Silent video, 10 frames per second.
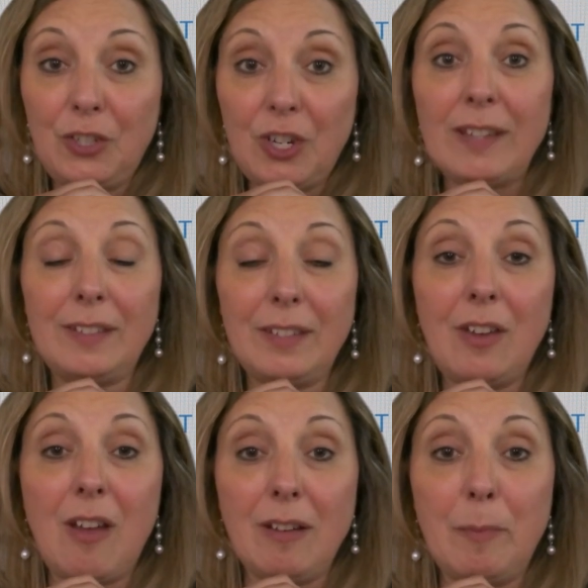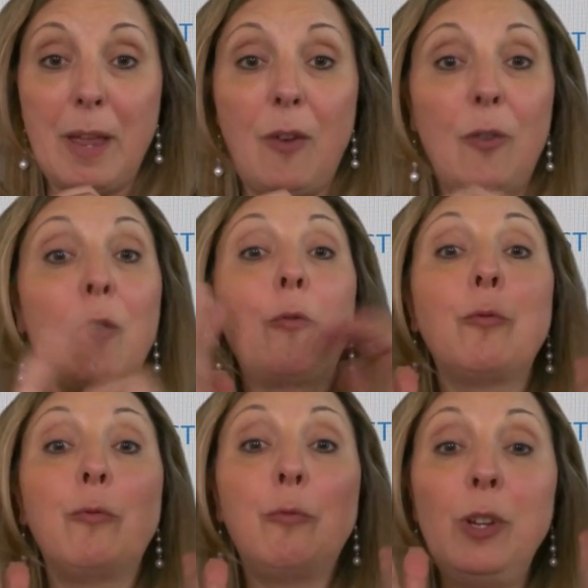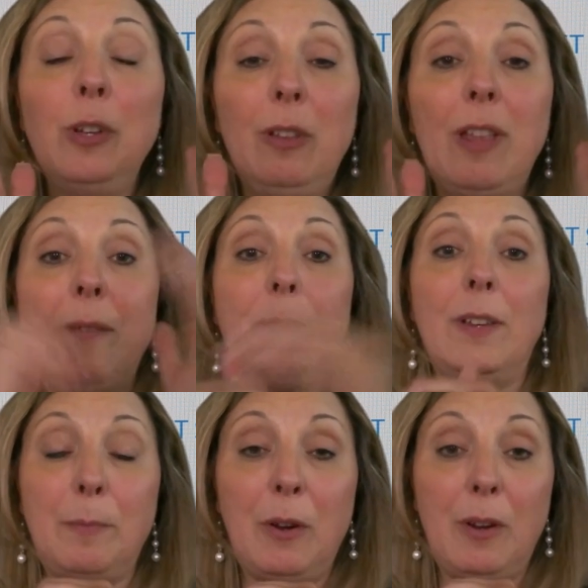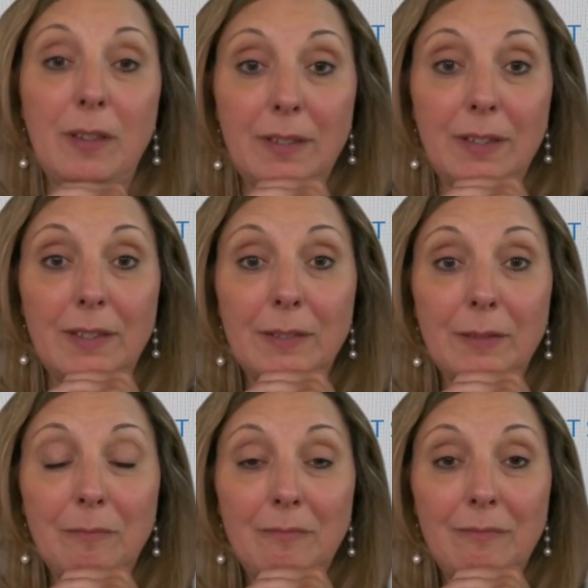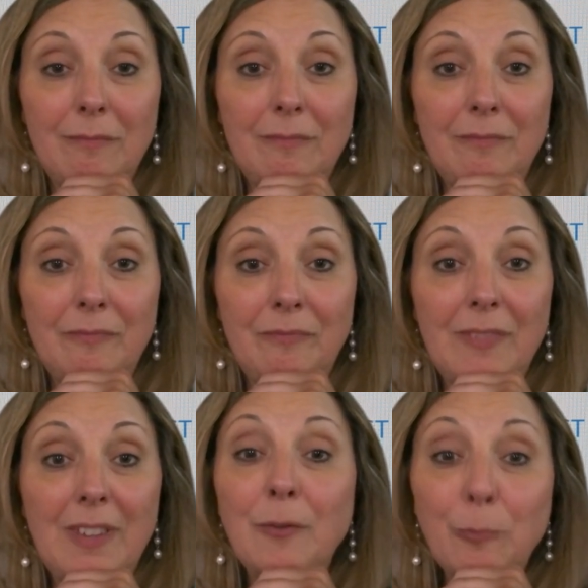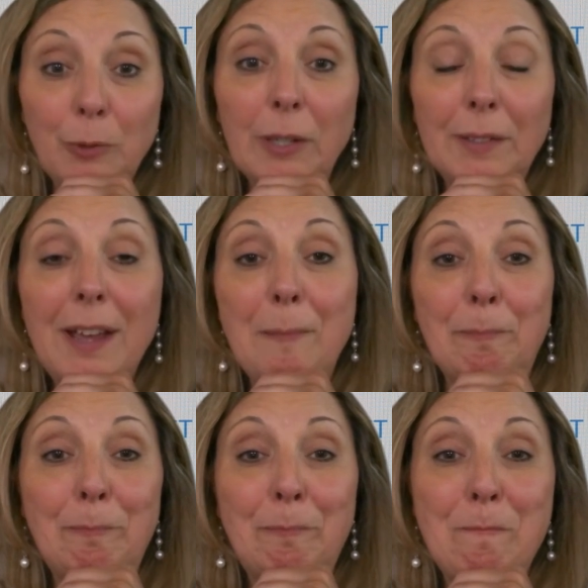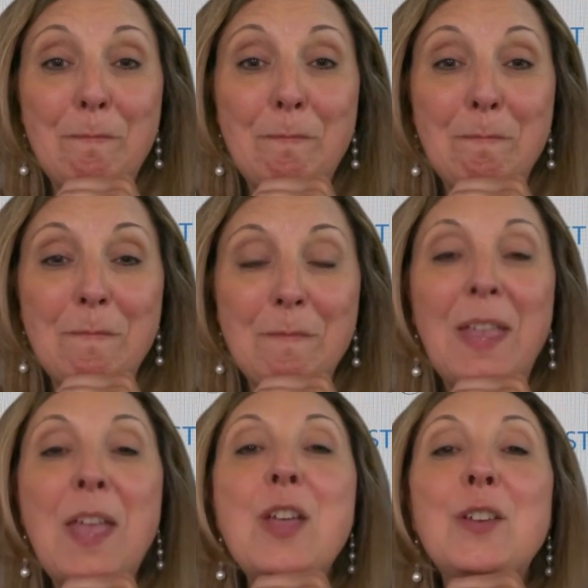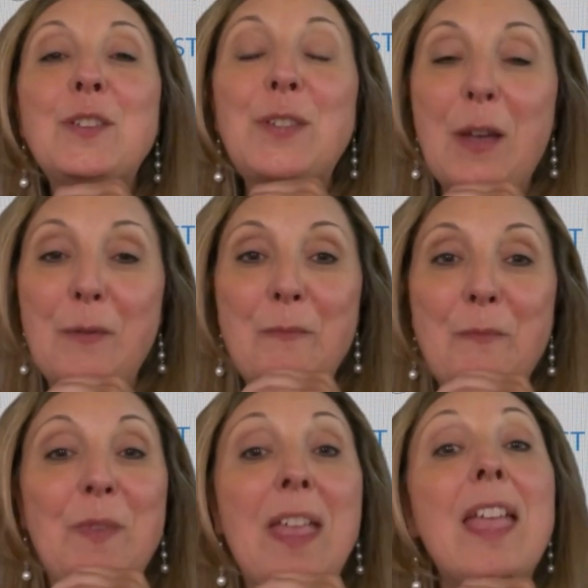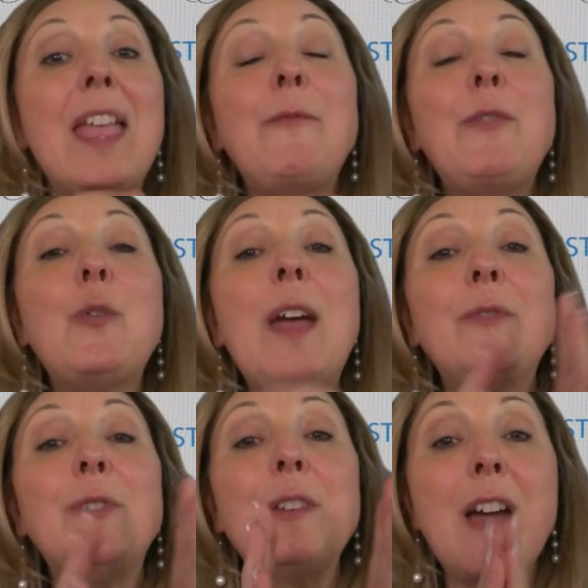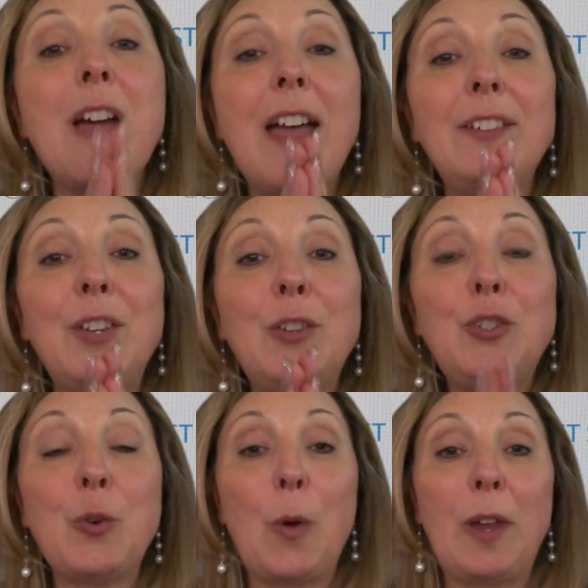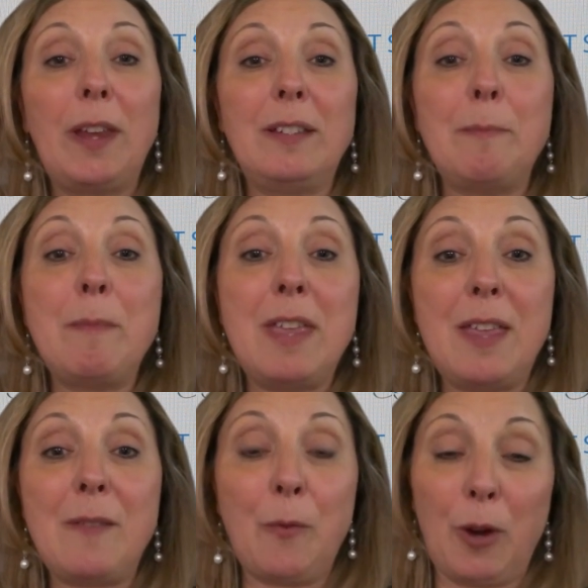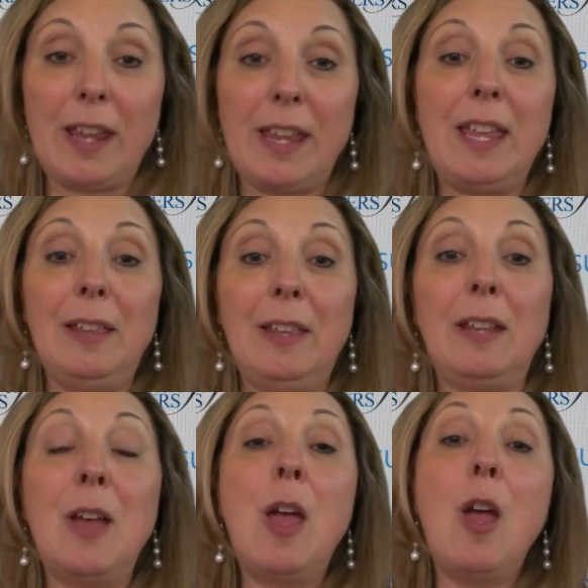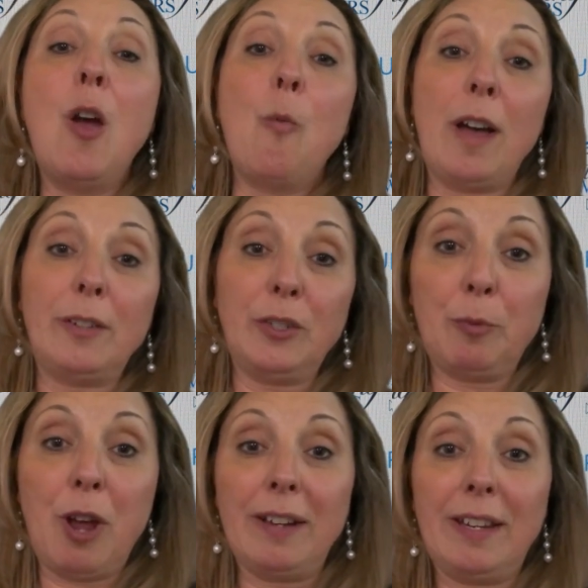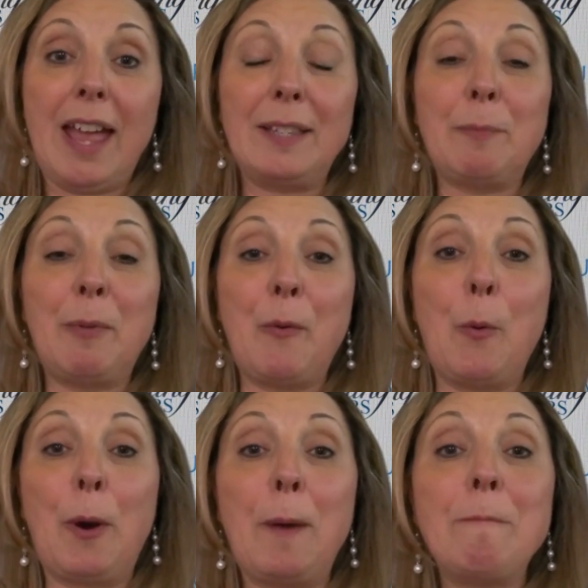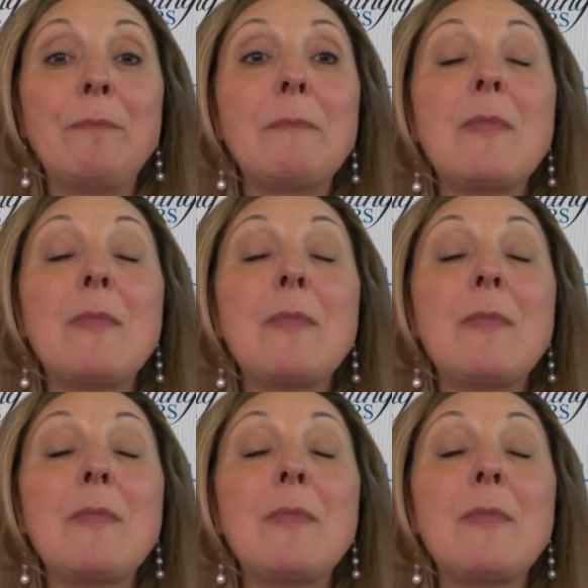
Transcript: just to talk about real life experiences in real time. So, if you have not joined me for a Healing Waters broadcast before,